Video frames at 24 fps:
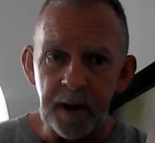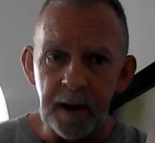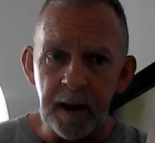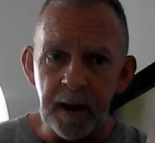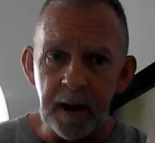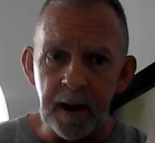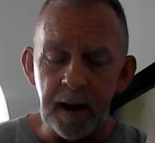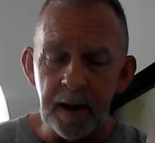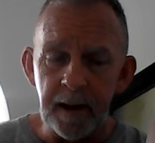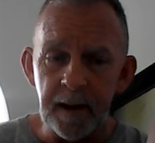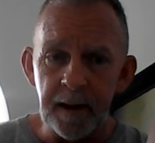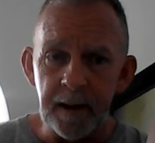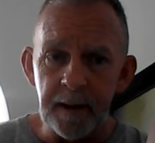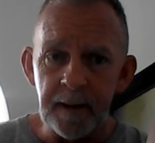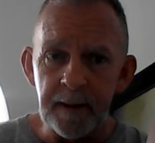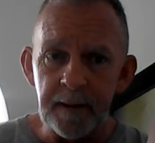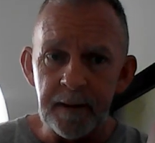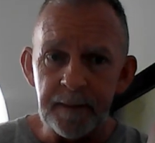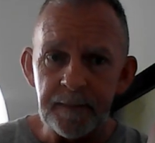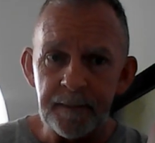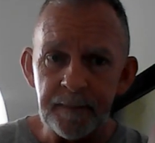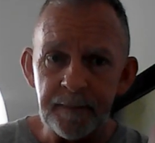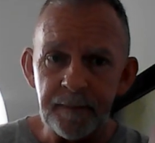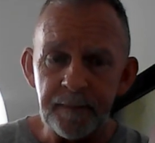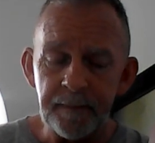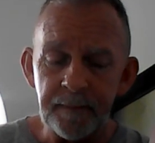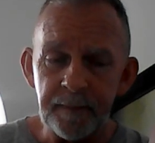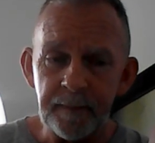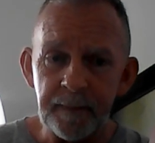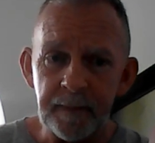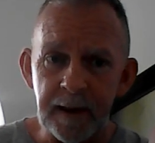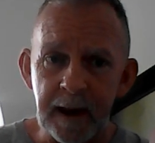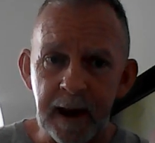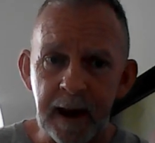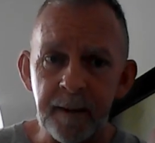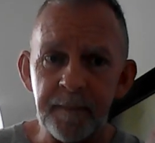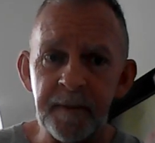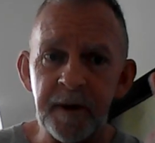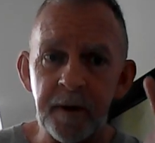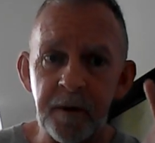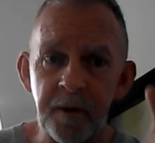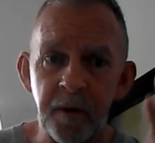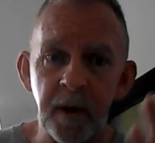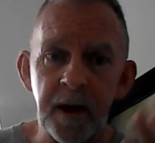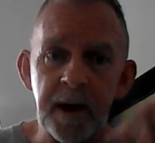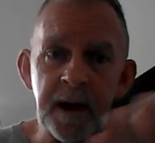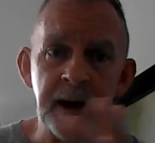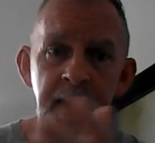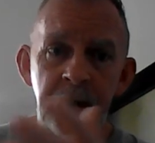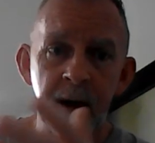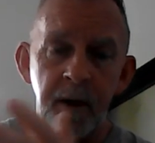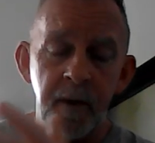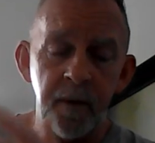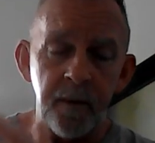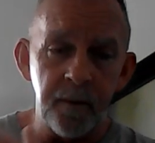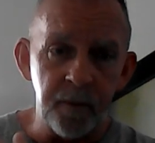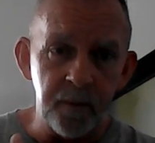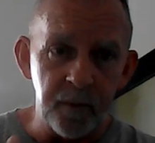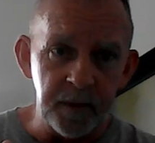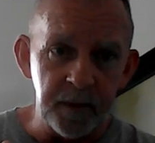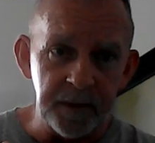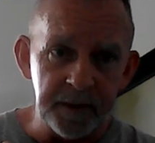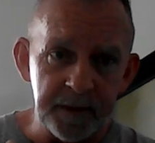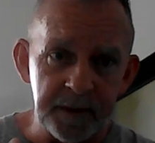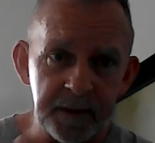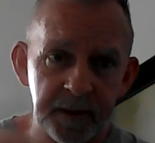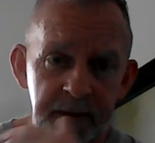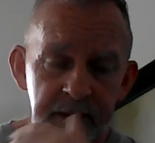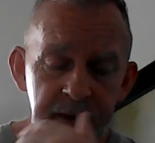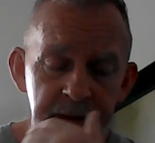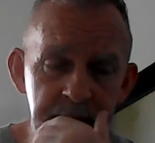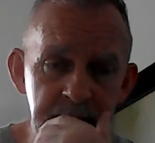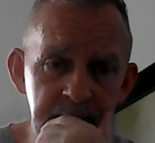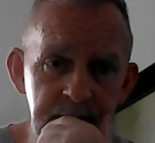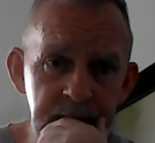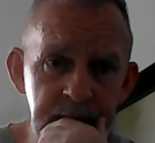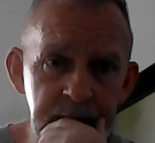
uh, I'm the gringo with the